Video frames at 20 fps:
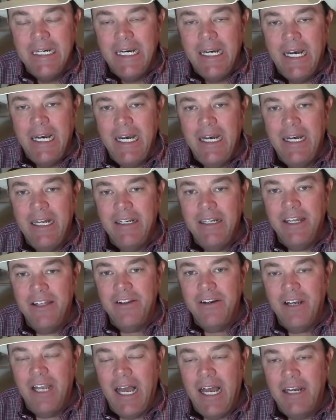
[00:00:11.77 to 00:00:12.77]

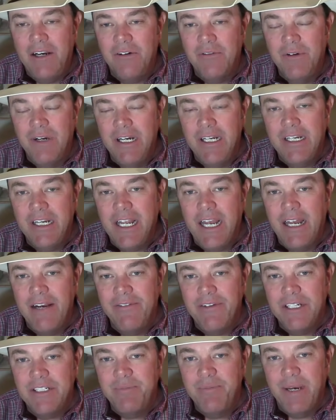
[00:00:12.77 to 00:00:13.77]
Another lighter run kind of
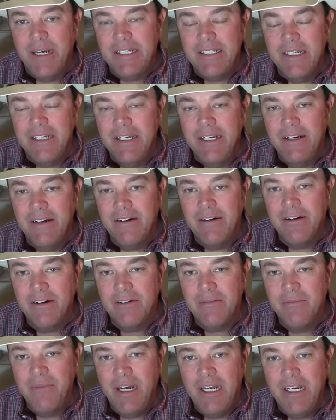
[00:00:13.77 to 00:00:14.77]
expected here
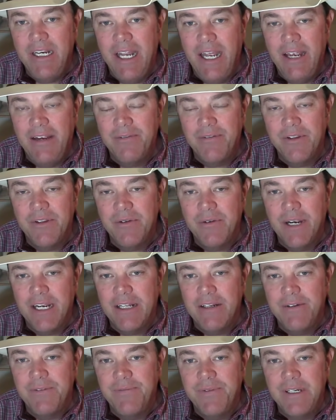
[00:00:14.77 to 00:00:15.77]
on Monday for the
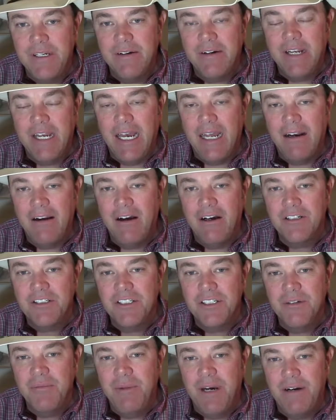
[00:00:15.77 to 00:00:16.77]
regular feeder cattle
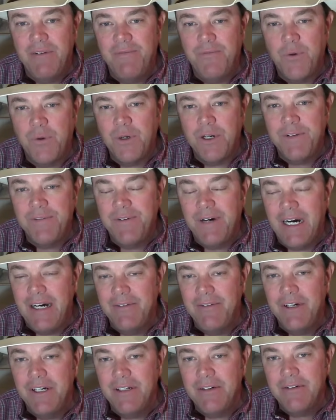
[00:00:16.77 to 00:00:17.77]
auction, about
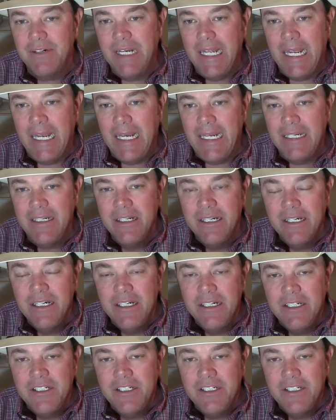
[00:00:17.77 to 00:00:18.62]
4,500 head.